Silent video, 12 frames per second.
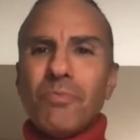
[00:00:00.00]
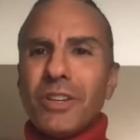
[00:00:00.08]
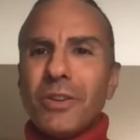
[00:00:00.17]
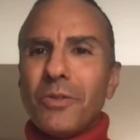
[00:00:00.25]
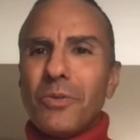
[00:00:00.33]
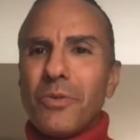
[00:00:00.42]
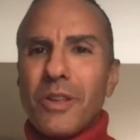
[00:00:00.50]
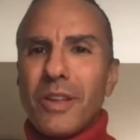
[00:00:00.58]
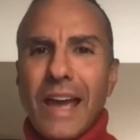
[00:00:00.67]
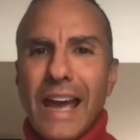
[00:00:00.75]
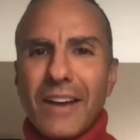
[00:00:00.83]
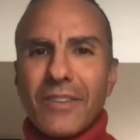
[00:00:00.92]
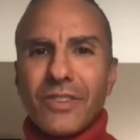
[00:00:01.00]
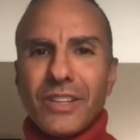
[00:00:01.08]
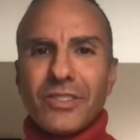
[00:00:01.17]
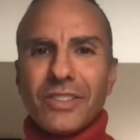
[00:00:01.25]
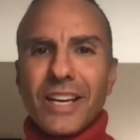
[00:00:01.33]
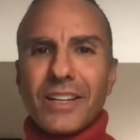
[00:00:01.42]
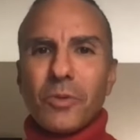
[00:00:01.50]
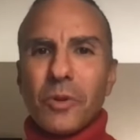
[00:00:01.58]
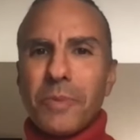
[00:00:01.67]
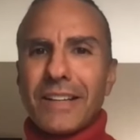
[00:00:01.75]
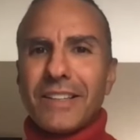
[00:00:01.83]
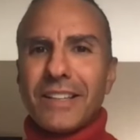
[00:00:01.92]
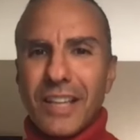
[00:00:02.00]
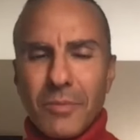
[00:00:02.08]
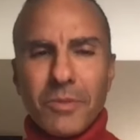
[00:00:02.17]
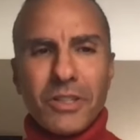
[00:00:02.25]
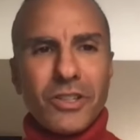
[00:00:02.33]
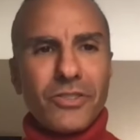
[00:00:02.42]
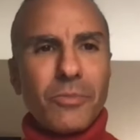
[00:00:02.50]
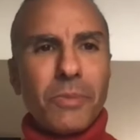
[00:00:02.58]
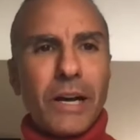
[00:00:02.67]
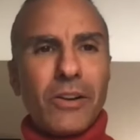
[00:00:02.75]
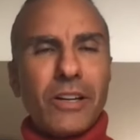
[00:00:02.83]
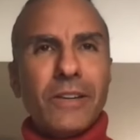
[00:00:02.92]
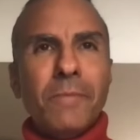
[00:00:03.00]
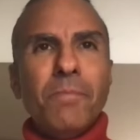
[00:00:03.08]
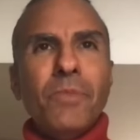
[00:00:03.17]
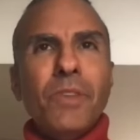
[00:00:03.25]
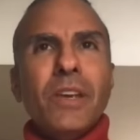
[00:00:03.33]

you know, have these kind of romantic images about it.